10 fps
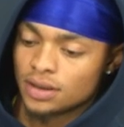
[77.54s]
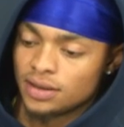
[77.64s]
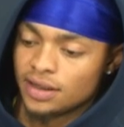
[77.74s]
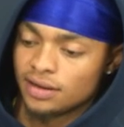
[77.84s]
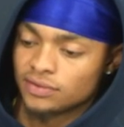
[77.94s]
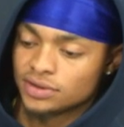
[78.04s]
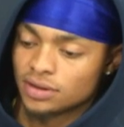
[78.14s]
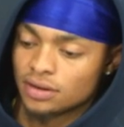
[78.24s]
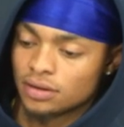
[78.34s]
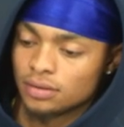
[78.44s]
Yeah, for
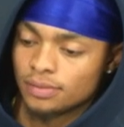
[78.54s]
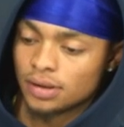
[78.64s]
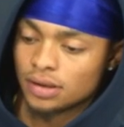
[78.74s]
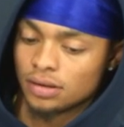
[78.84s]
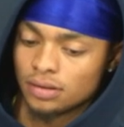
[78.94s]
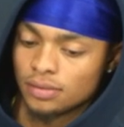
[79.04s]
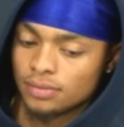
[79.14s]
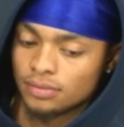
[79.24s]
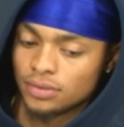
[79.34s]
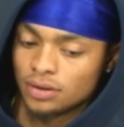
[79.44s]
sure. But,
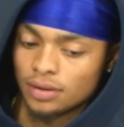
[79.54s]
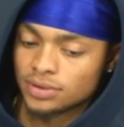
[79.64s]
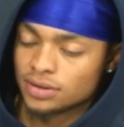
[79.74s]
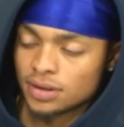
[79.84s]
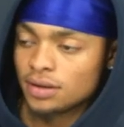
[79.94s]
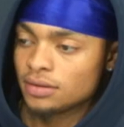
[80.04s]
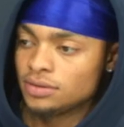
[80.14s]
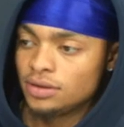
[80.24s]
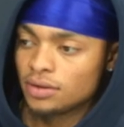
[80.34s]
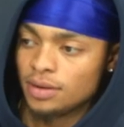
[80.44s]
I'm just going to,
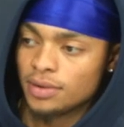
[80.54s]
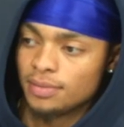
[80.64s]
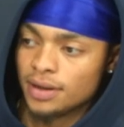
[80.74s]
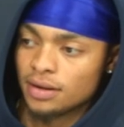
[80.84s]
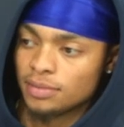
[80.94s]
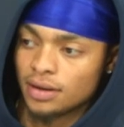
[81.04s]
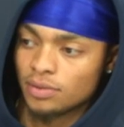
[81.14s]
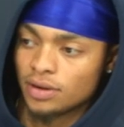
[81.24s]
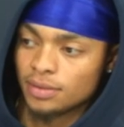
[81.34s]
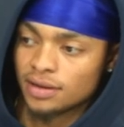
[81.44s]
keep getting better. I'm not
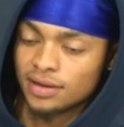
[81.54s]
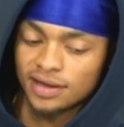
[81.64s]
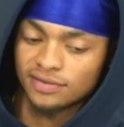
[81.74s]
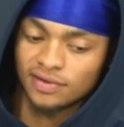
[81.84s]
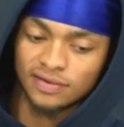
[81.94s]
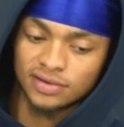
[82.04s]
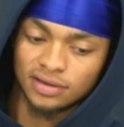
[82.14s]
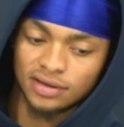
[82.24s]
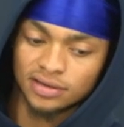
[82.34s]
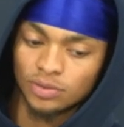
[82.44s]
worried about the next 5, 10
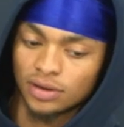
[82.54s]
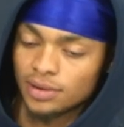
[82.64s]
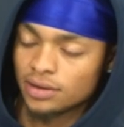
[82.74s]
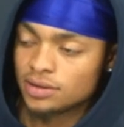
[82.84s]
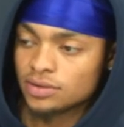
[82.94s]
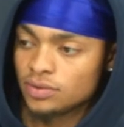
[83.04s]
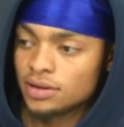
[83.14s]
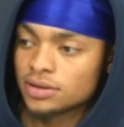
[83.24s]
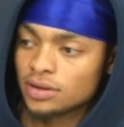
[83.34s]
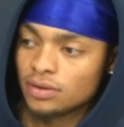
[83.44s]
years. I'm worried about this week.
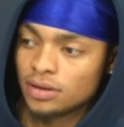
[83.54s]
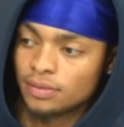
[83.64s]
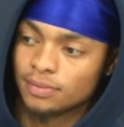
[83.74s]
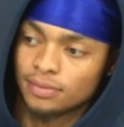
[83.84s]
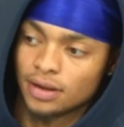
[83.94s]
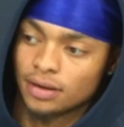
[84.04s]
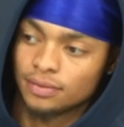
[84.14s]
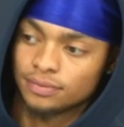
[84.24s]
So, yeah.